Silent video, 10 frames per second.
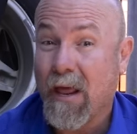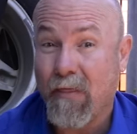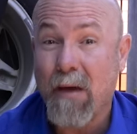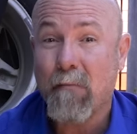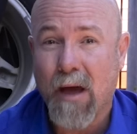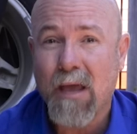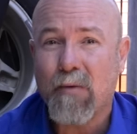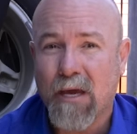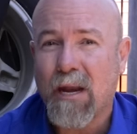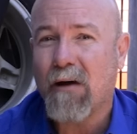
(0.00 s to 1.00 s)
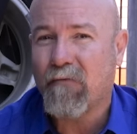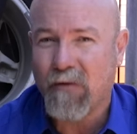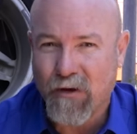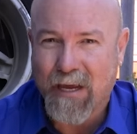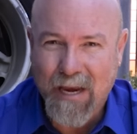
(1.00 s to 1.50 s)
And that may be enough for
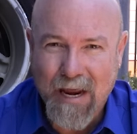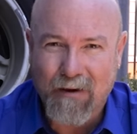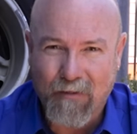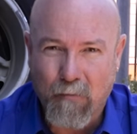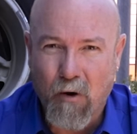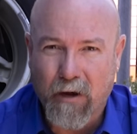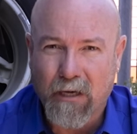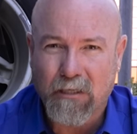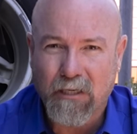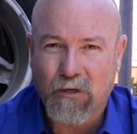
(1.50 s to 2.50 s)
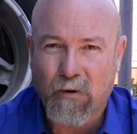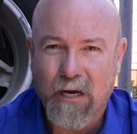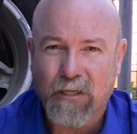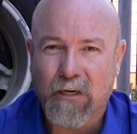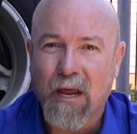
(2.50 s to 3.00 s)
you to get out of the bogging
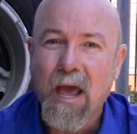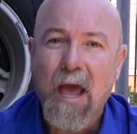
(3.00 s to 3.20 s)
situation.